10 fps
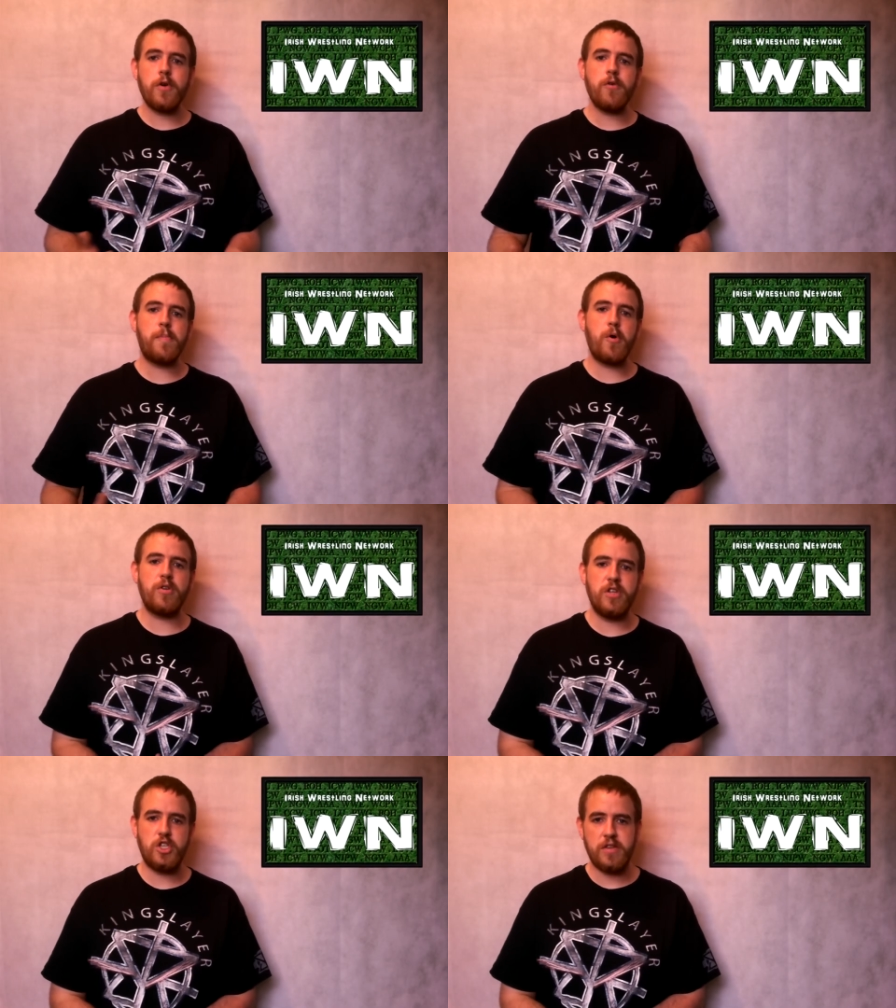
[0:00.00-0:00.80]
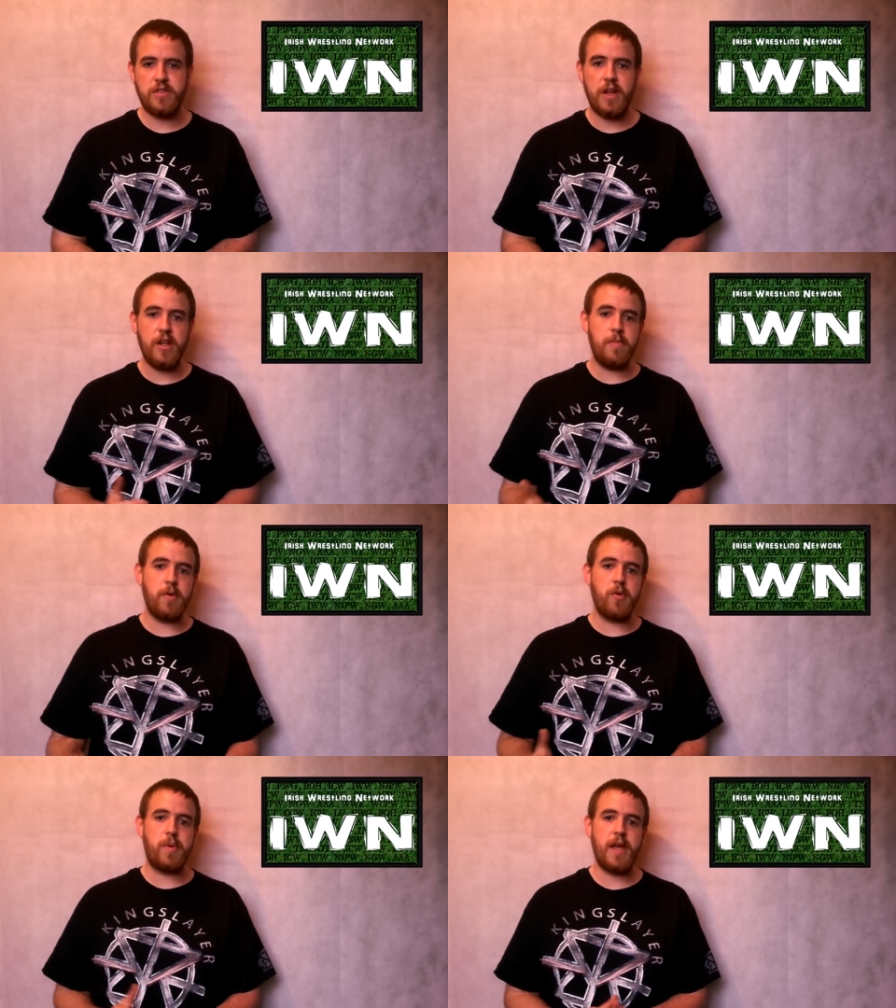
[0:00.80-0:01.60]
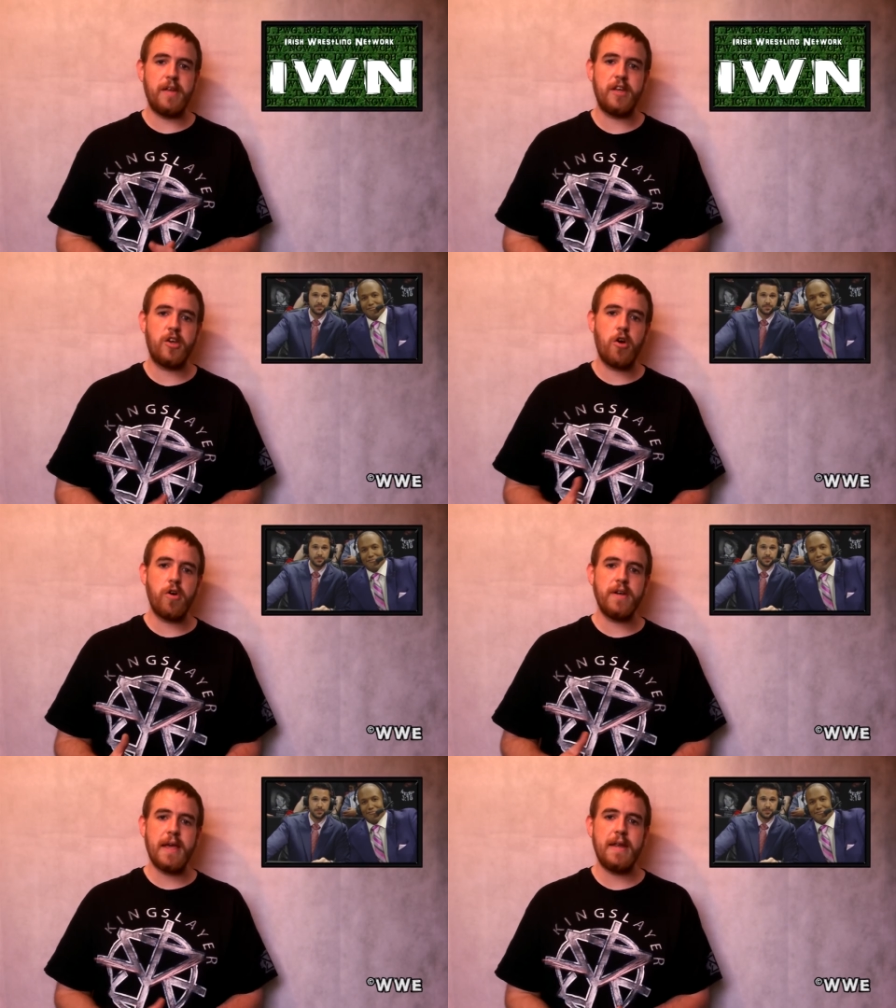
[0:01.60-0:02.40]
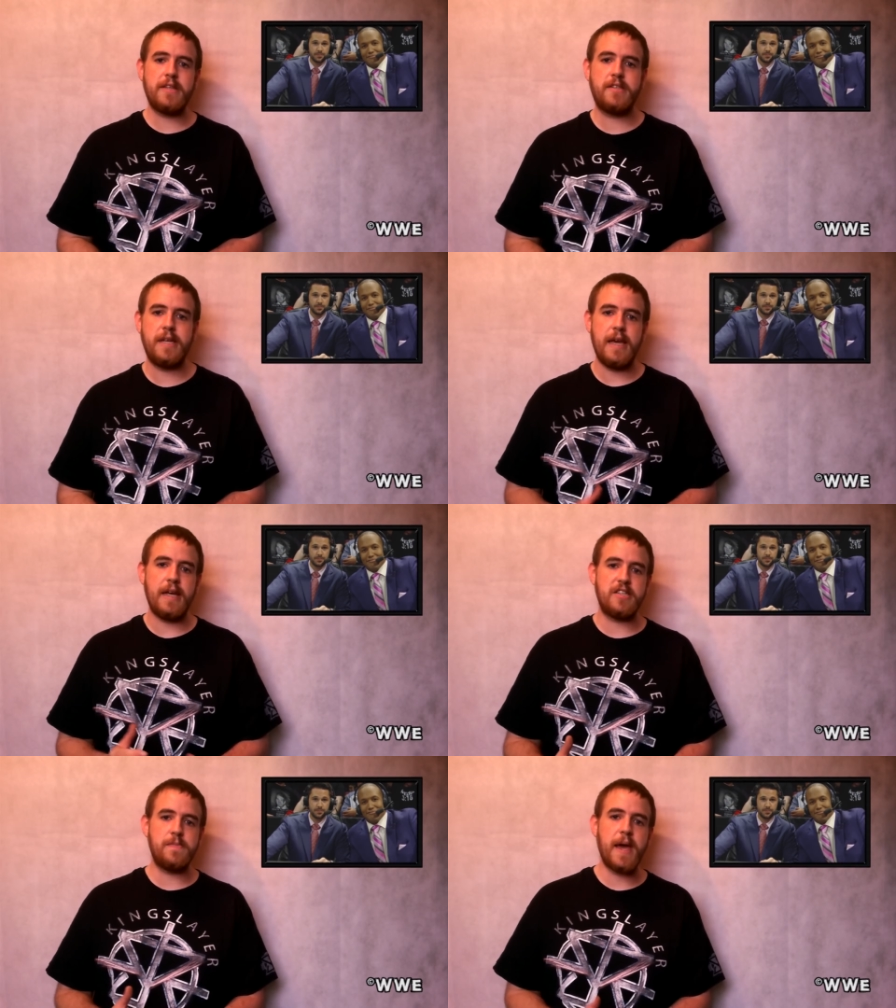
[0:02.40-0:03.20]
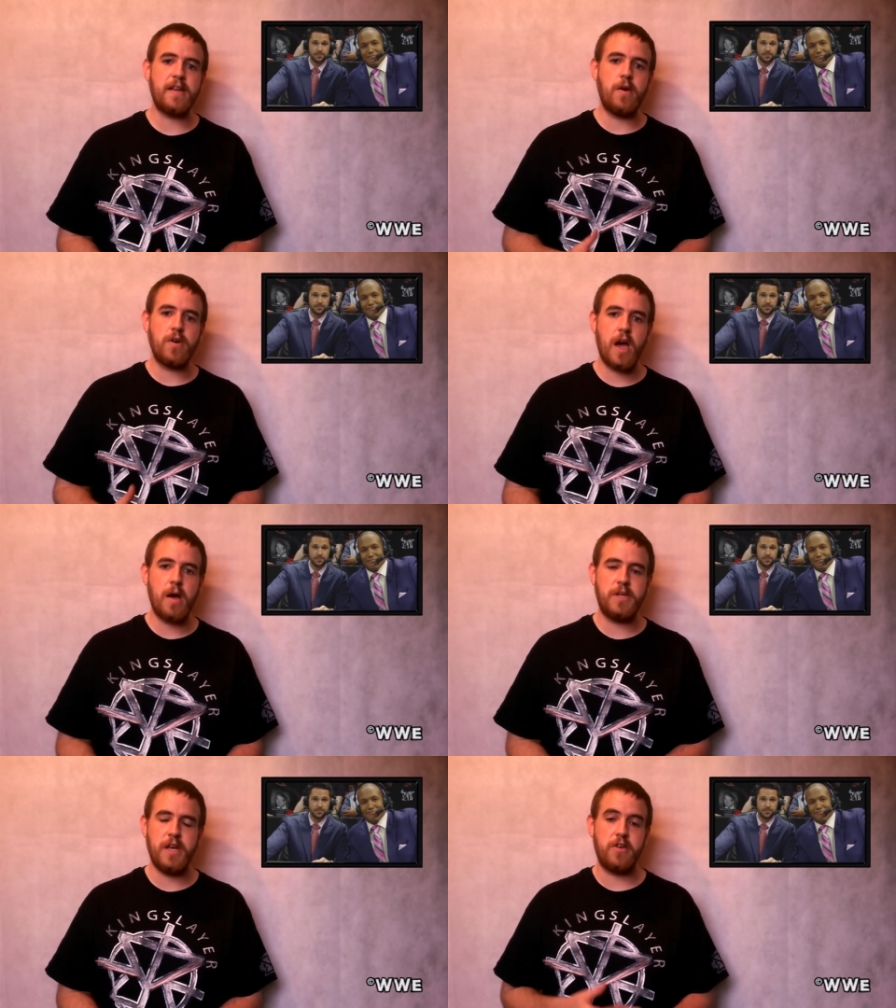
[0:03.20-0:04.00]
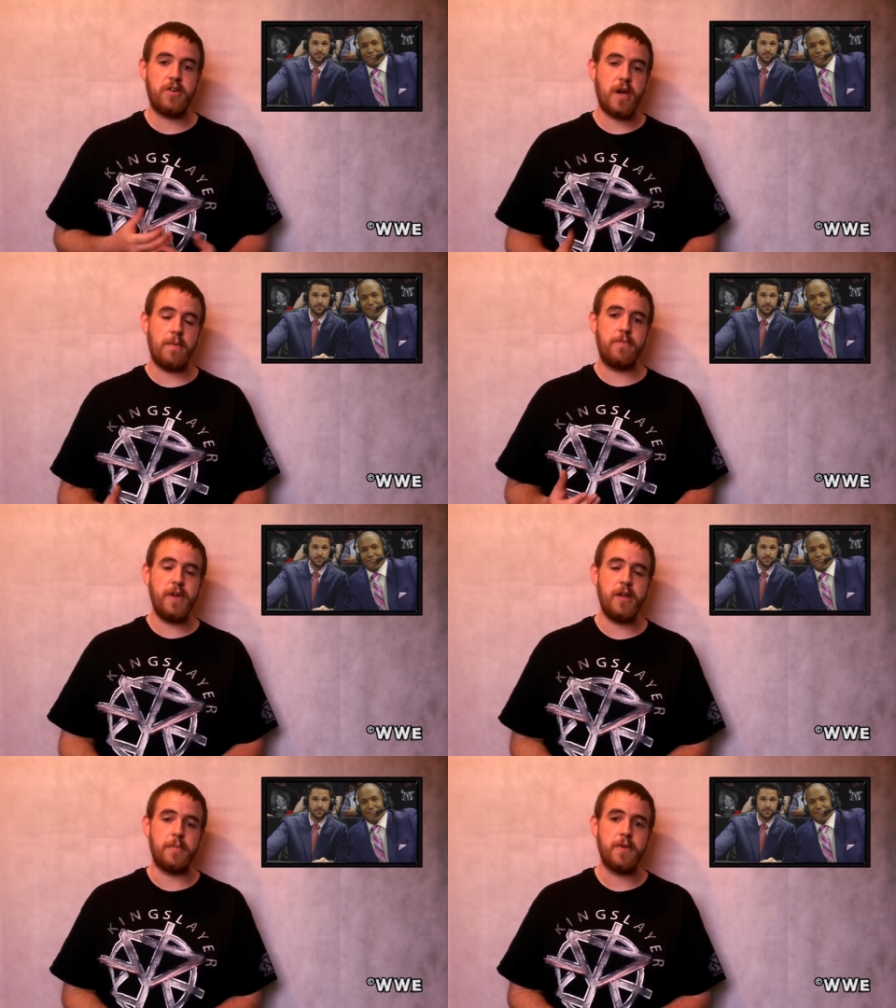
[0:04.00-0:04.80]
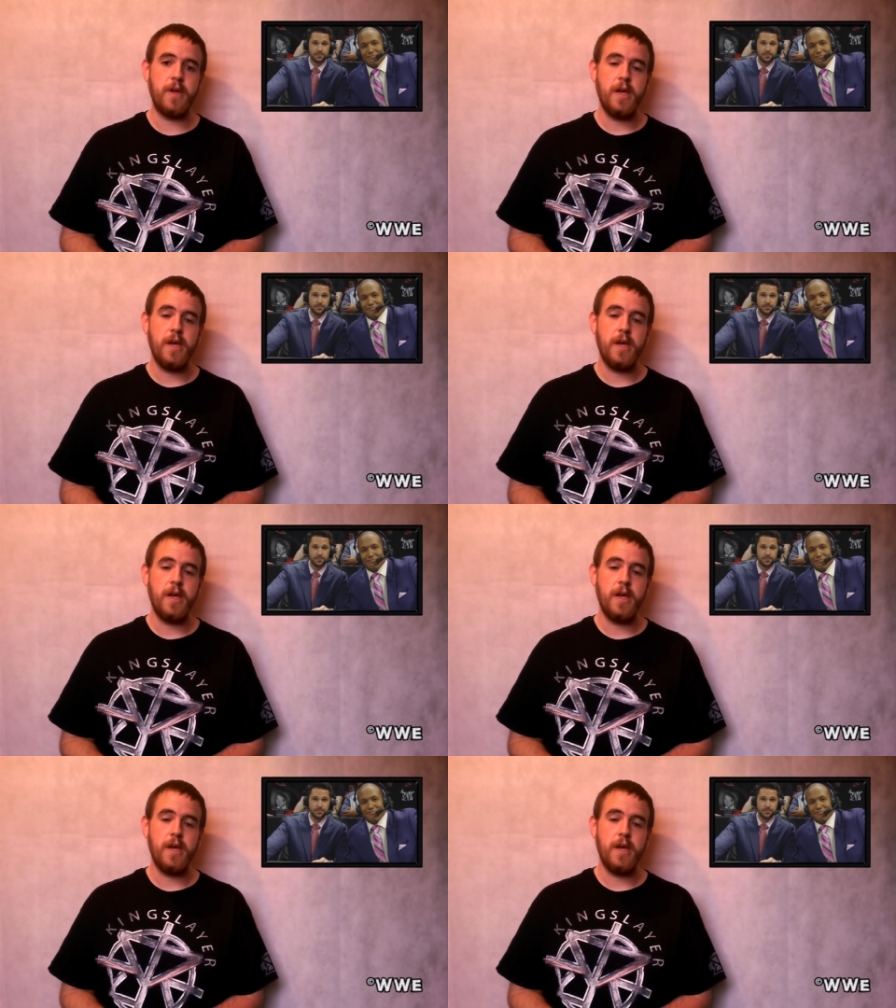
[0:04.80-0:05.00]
reports suggest that he'll be replacing current NXT and SmackDown commentator Tom Phillips.